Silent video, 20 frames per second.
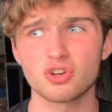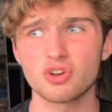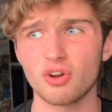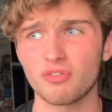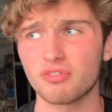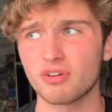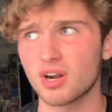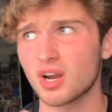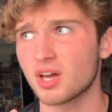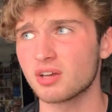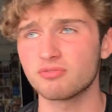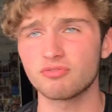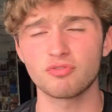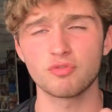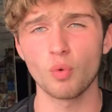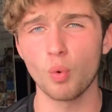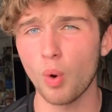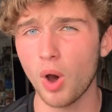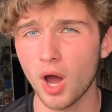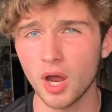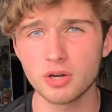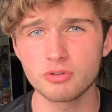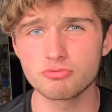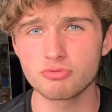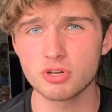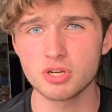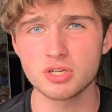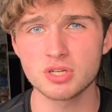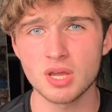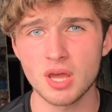off at like
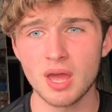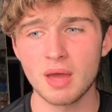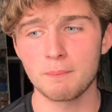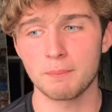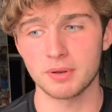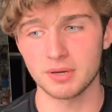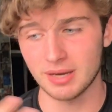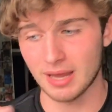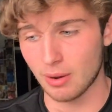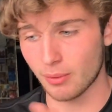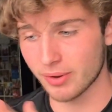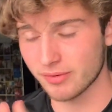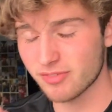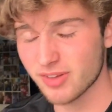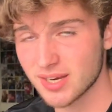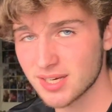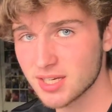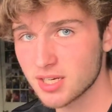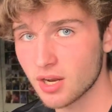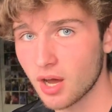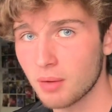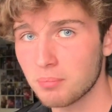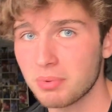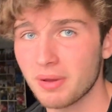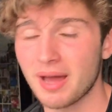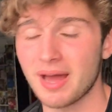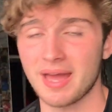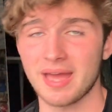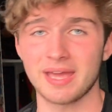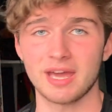400, but now I've ended up
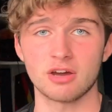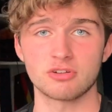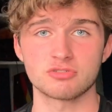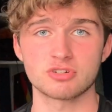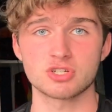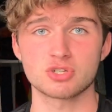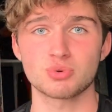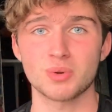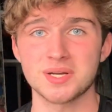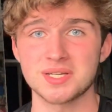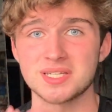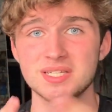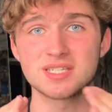at 820.